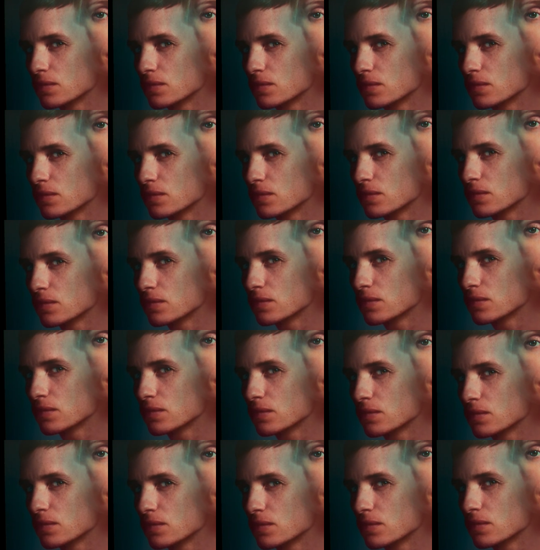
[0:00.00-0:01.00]

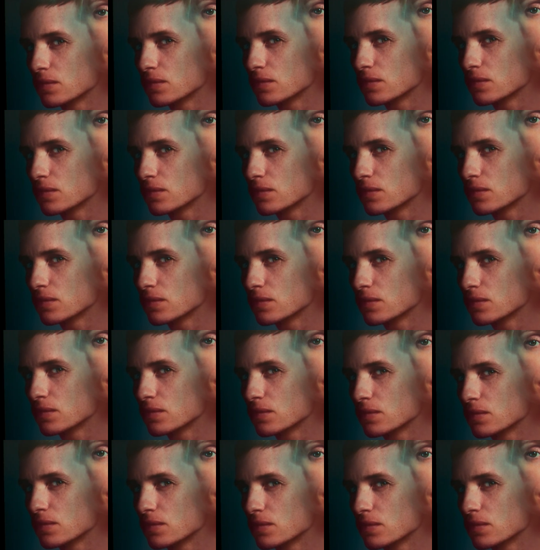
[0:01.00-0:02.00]

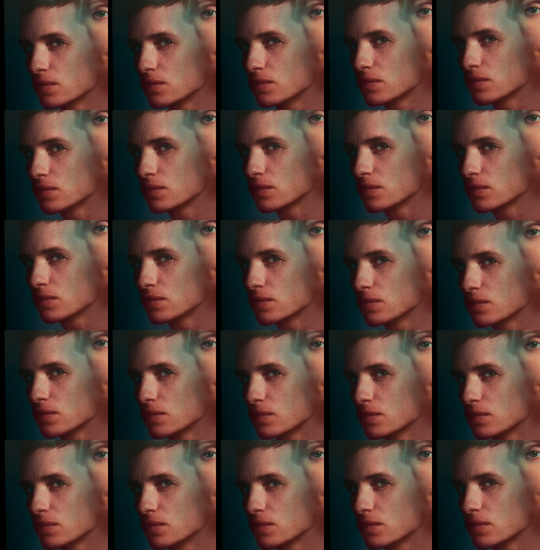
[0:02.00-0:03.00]

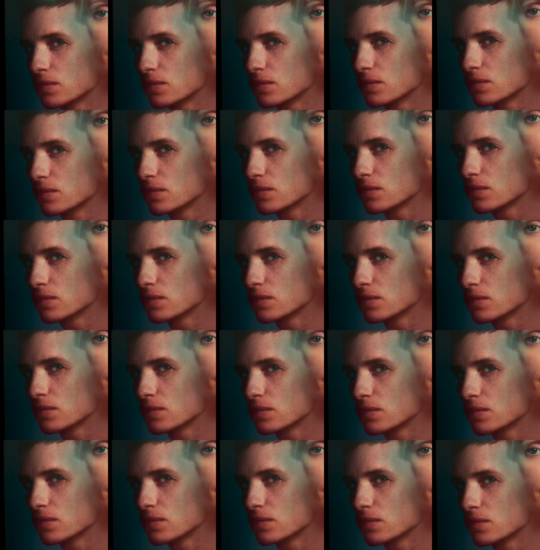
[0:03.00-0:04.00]

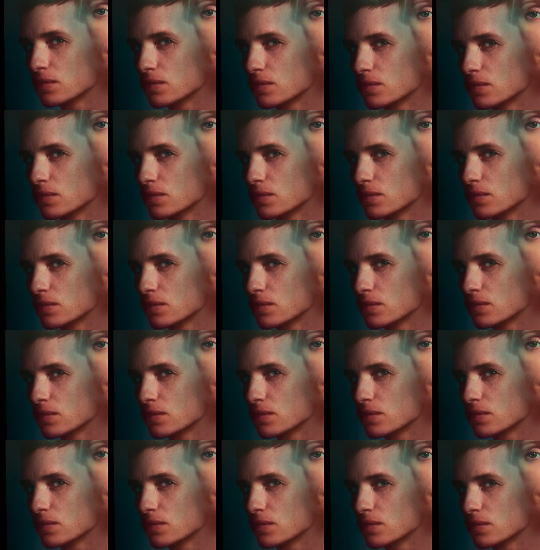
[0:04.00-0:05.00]

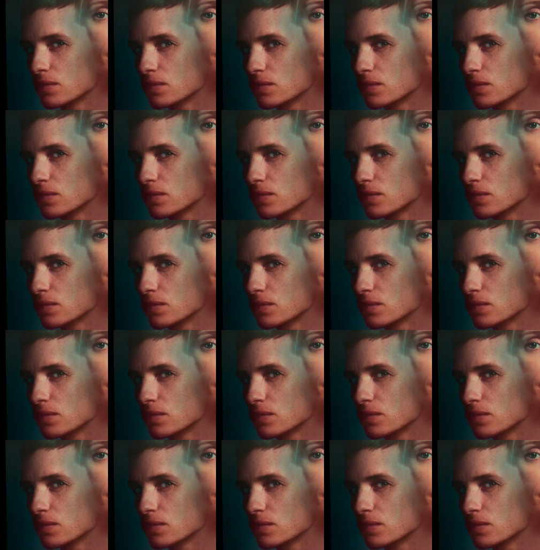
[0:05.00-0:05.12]
The person shown says nothing.